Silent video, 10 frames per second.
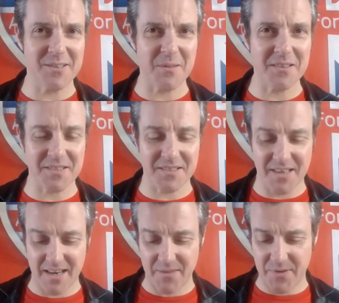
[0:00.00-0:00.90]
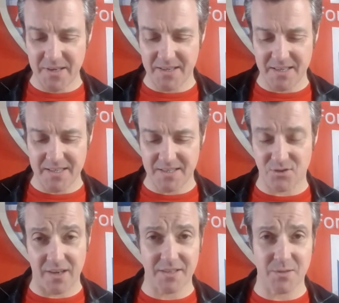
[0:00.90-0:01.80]
to us. I think he's
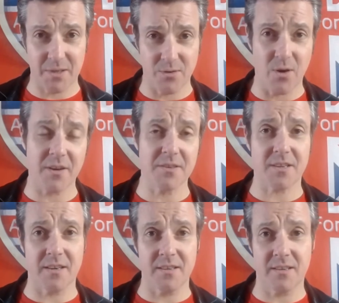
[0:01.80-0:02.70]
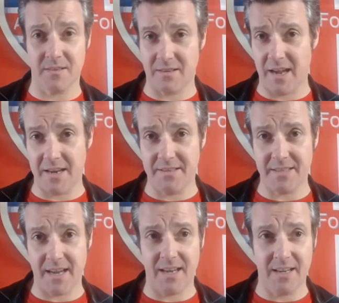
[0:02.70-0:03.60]
trying to ignore us
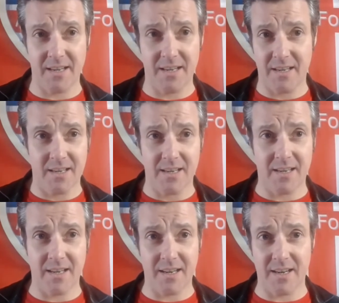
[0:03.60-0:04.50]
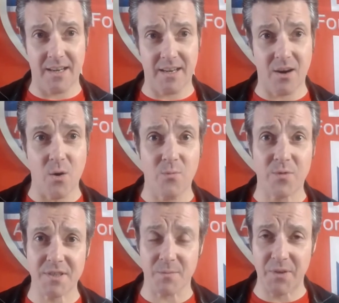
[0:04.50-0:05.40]
and hope
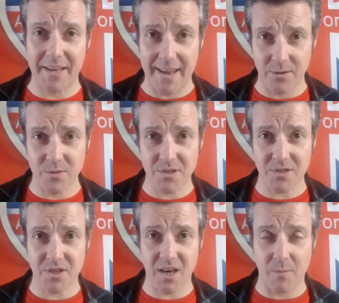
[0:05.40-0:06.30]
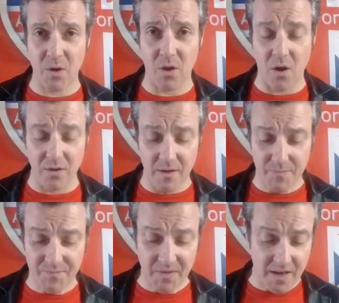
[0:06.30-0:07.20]
for something else to come along.
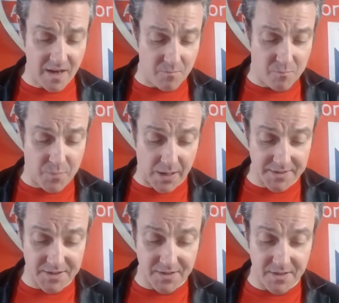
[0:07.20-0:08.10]
But